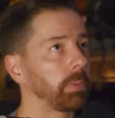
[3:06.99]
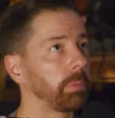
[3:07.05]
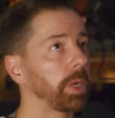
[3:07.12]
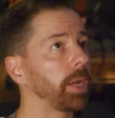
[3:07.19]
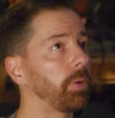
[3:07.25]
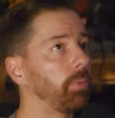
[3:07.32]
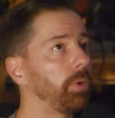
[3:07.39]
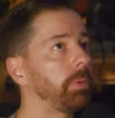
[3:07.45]

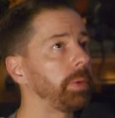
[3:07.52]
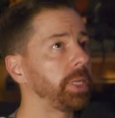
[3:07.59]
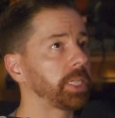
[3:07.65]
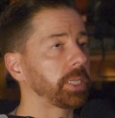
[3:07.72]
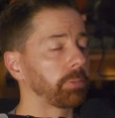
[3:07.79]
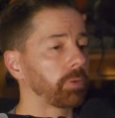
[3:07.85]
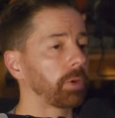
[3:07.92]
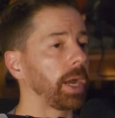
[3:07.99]
I wouldn't be
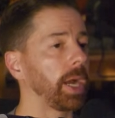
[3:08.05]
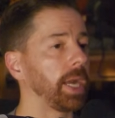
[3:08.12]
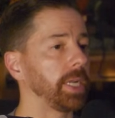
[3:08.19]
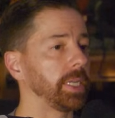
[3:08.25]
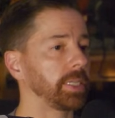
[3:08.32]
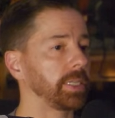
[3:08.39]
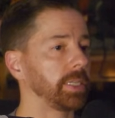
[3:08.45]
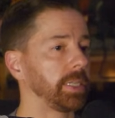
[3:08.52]

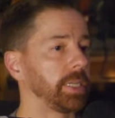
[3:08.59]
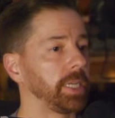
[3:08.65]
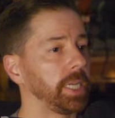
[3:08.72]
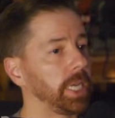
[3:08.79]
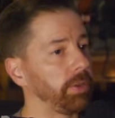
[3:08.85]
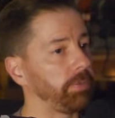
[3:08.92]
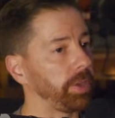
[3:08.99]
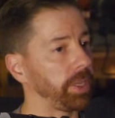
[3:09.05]
surprised
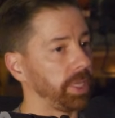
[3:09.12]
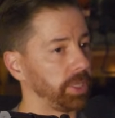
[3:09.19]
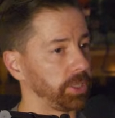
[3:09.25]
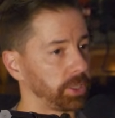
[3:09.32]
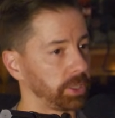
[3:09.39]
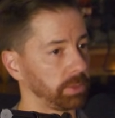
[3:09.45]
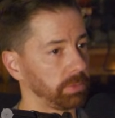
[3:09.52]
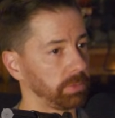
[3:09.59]
if it
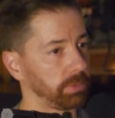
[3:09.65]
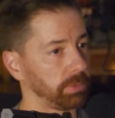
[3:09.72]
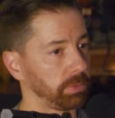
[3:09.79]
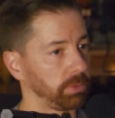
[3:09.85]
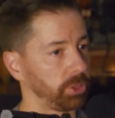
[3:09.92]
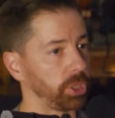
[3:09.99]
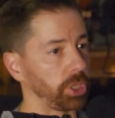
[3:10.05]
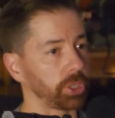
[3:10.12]
is
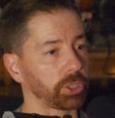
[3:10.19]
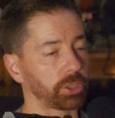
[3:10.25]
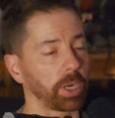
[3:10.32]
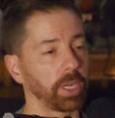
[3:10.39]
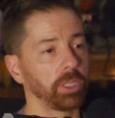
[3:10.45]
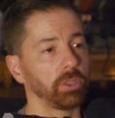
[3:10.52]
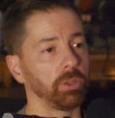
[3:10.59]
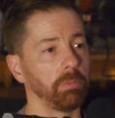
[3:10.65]
just
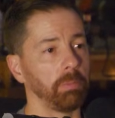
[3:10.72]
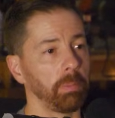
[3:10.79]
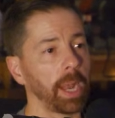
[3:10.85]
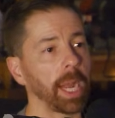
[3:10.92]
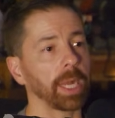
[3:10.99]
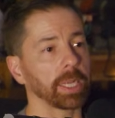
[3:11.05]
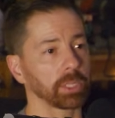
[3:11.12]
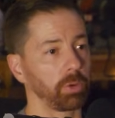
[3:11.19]
trying to
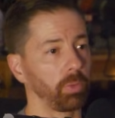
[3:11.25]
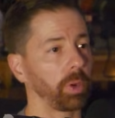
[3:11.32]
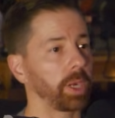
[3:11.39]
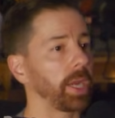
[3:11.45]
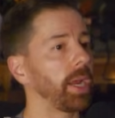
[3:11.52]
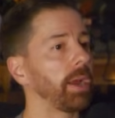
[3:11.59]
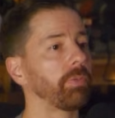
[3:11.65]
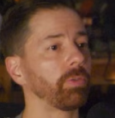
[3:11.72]
mask
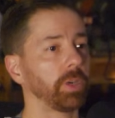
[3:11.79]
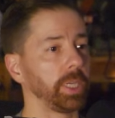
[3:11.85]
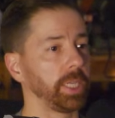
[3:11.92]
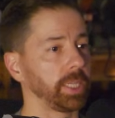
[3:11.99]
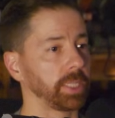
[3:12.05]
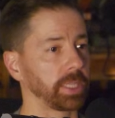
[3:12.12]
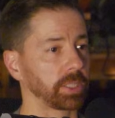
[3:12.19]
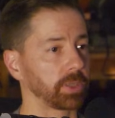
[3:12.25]
whatever it
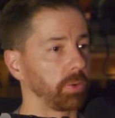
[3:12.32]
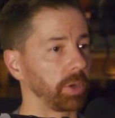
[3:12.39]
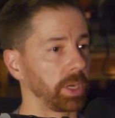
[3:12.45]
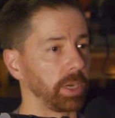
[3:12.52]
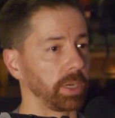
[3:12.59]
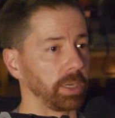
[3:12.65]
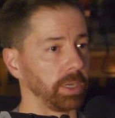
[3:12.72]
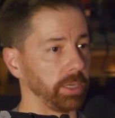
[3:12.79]
is that's going
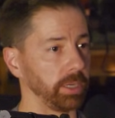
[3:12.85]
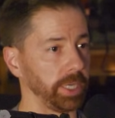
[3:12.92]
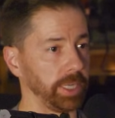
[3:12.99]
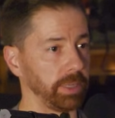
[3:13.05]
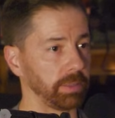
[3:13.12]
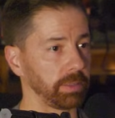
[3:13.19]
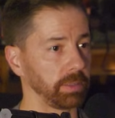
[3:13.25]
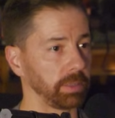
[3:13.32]
on
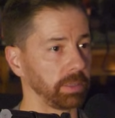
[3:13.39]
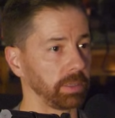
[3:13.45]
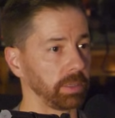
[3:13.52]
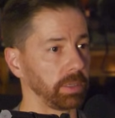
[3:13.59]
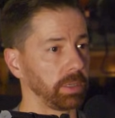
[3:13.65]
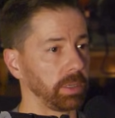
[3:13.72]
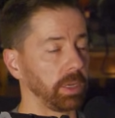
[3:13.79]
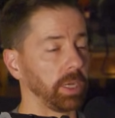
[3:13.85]
underneath.
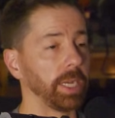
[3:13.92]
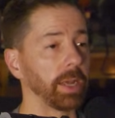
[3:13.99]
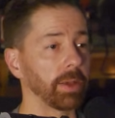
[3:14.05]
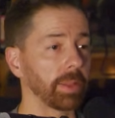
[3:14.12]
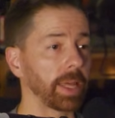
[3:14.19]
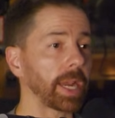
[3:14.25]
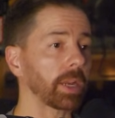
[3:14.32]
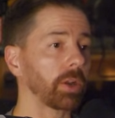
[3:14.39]
Now
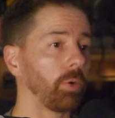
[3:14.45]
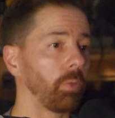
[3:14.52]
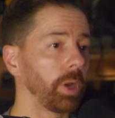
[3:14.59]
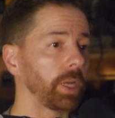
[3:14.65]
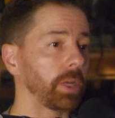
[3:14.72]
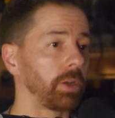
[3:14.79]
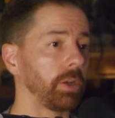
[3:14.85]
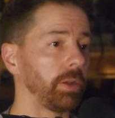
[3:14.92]

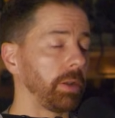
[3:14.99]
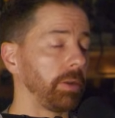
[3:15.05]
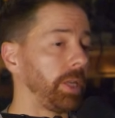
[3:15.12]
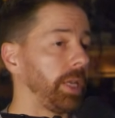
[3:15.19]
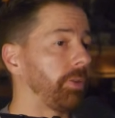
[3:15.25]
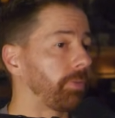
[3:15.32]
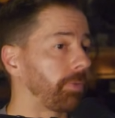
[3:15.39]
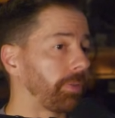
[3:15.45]

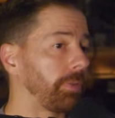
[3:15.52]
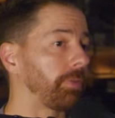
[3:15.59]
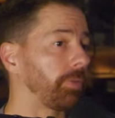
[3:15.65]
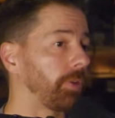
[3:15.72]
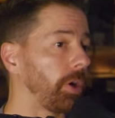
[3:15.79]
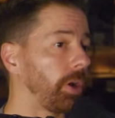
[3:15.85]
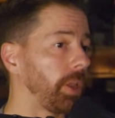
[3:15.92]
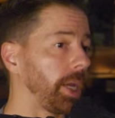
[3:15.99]

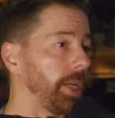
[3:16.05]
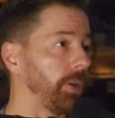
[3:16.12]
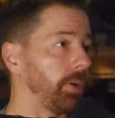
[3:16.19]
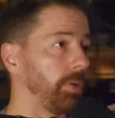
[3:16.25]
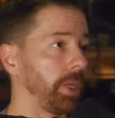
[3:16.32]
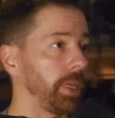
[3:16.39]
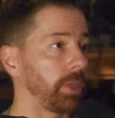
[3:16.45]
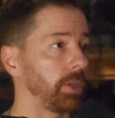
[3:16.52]
for all I
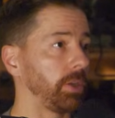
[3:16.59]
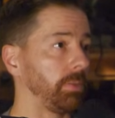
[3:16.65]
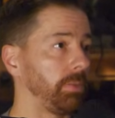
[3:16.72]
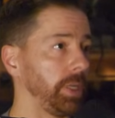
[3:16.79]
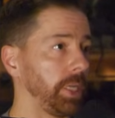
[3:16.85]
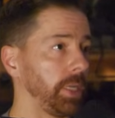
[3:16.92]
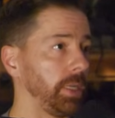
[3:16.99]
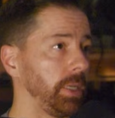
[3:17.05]
know, it could
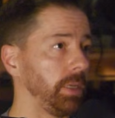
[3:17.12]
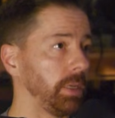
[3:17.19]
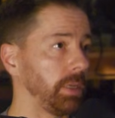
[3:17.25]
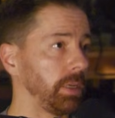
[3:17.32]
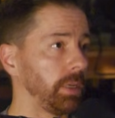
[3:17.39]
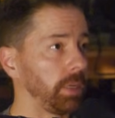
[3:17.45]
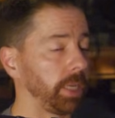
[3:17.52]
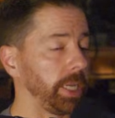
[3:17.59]
be,
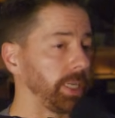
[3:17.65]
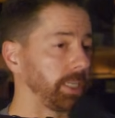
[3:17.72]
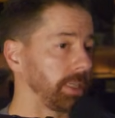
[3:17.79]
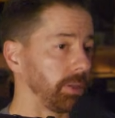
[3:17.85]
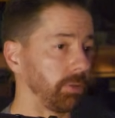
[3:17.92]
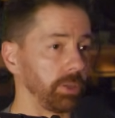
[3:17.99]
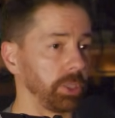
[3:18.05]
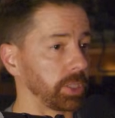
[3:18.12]
it's
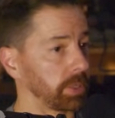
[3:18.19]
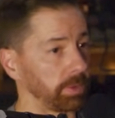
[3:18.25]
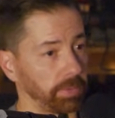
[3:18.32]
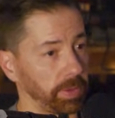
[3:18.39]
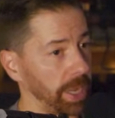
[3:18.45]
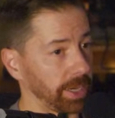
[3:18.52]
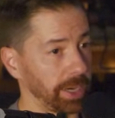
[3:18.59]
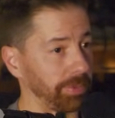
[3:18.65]
literally just a
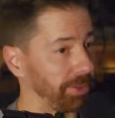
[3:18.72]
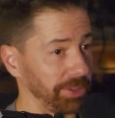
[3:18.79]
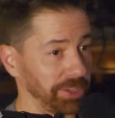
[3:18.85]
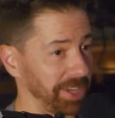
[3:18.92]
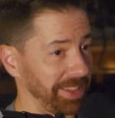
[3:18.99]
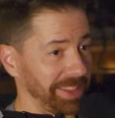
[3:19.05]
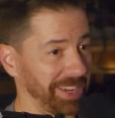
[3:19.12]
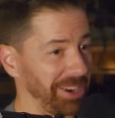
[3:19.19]
flat cover and there's
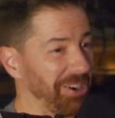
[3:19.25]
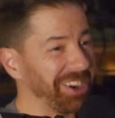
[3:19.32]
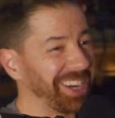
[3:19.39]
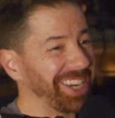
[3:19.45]
nothing going